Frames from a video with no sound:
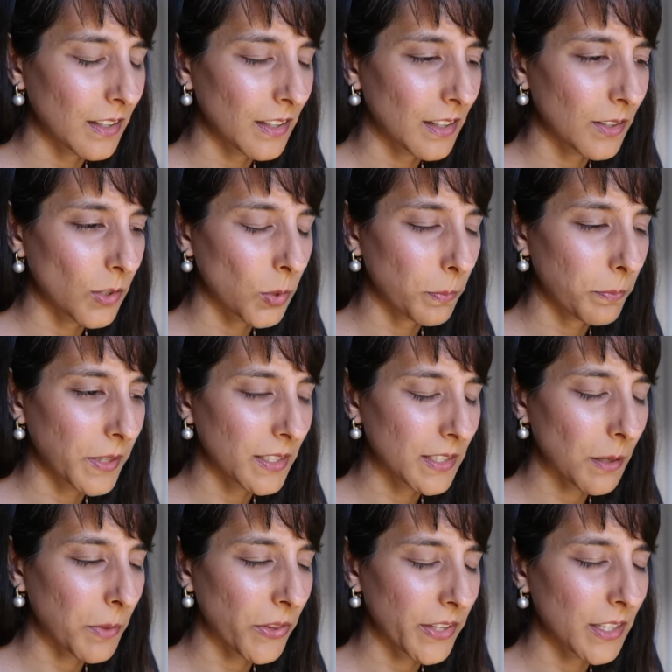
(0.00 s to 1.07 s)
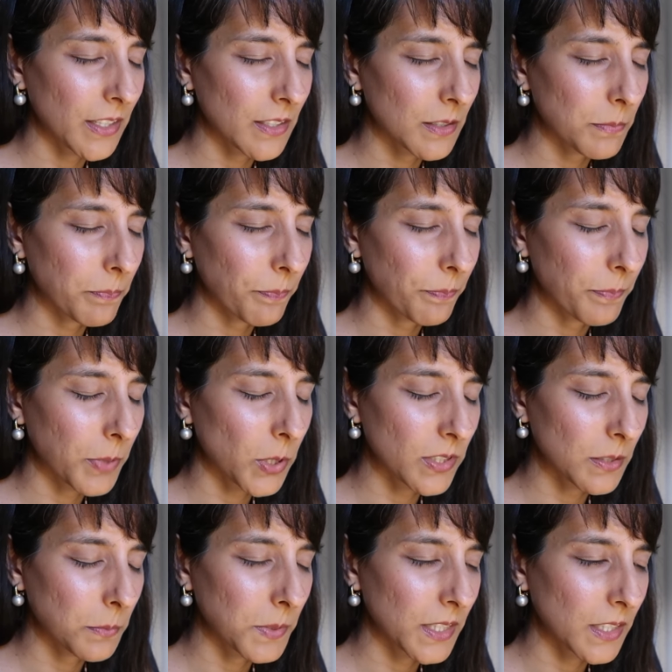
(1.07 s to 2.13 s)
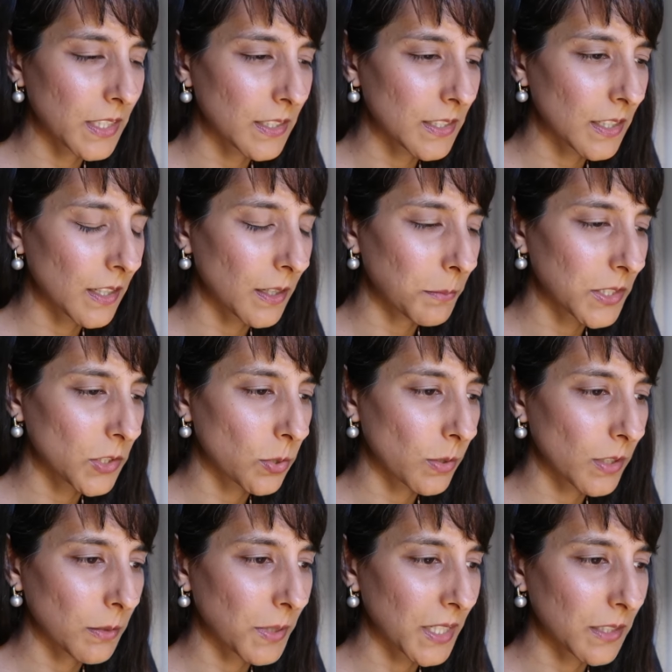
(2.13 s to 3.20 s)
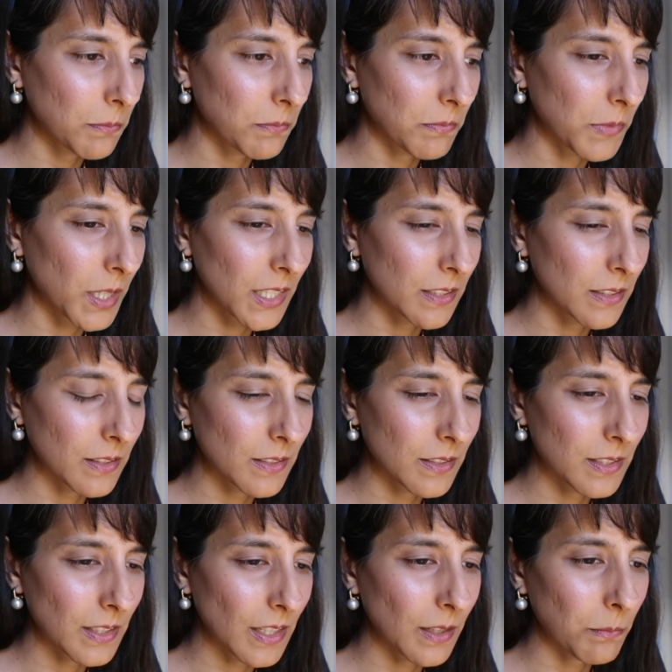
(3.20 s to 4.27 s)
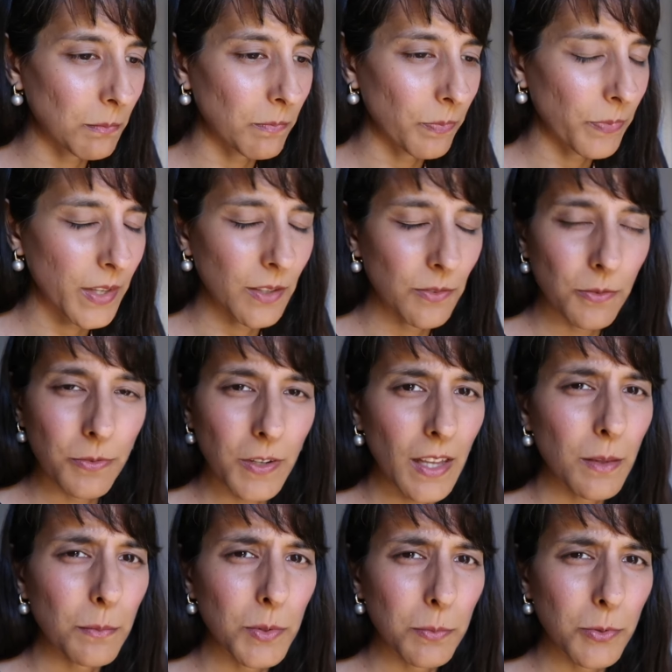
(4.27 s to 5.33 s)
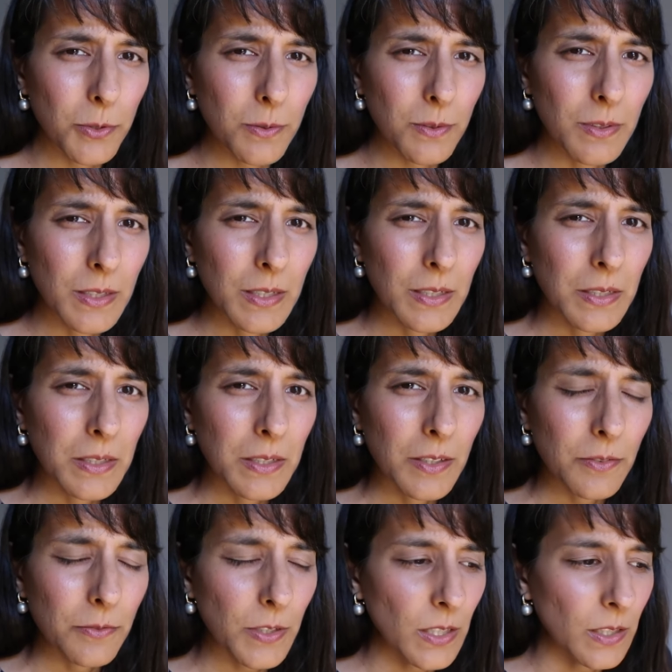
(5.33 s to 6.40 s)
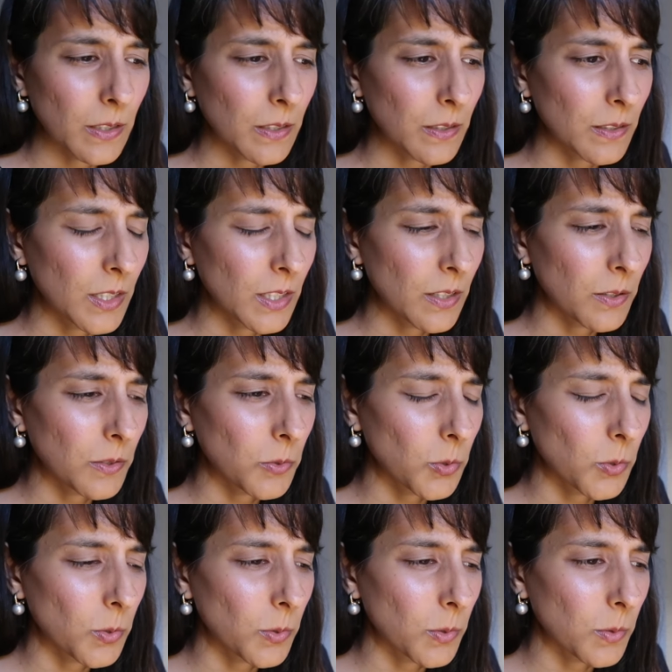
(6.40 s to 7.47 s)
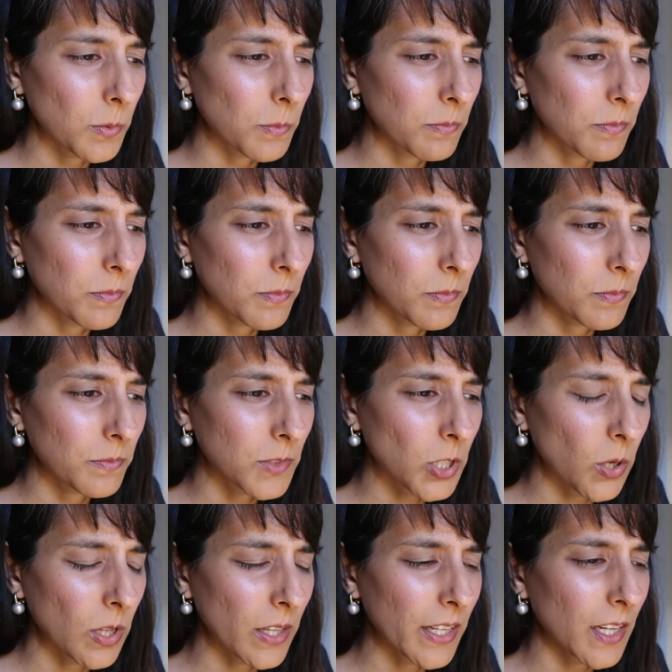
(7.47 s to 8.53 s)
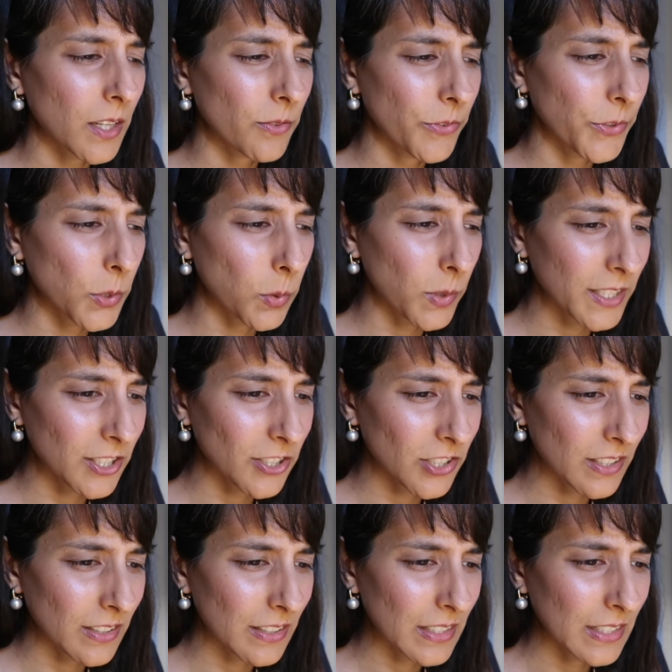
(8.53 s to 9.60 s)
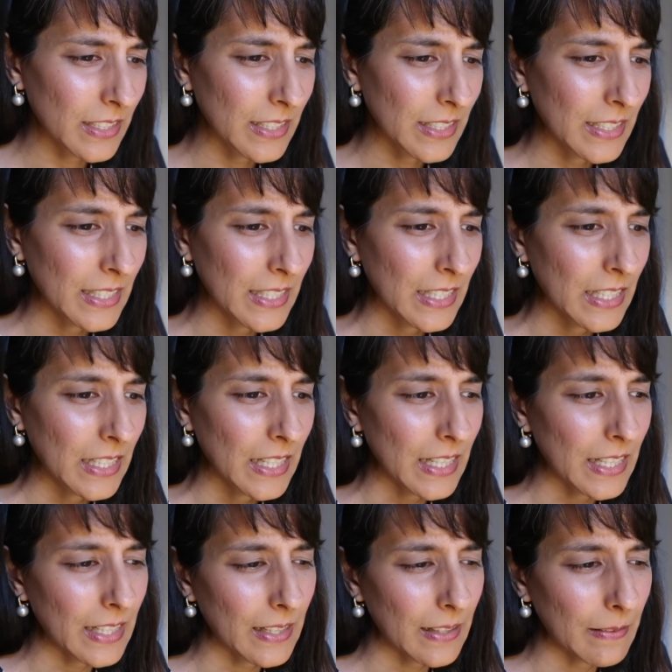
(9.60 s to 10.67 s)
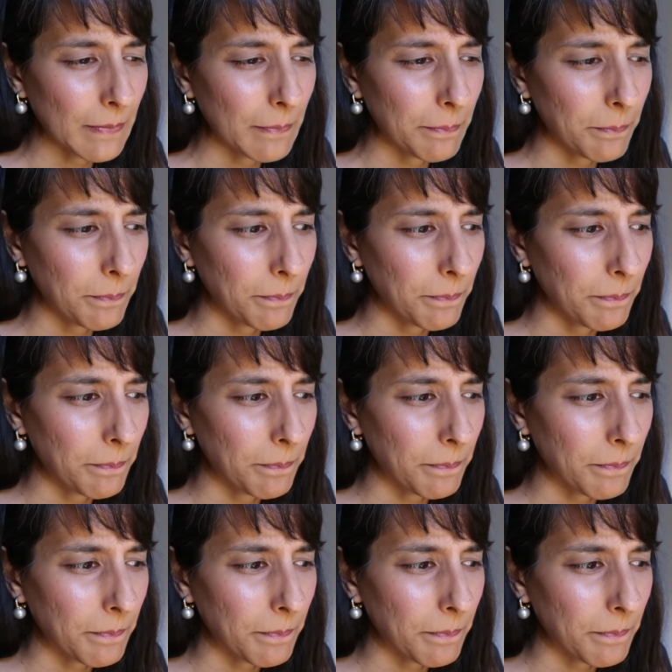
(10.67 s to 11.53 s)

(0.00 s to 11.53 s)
it could be some of these possibilities that I'd be talking about might seem unfathomable for her, you know, or totally out of the question. Um,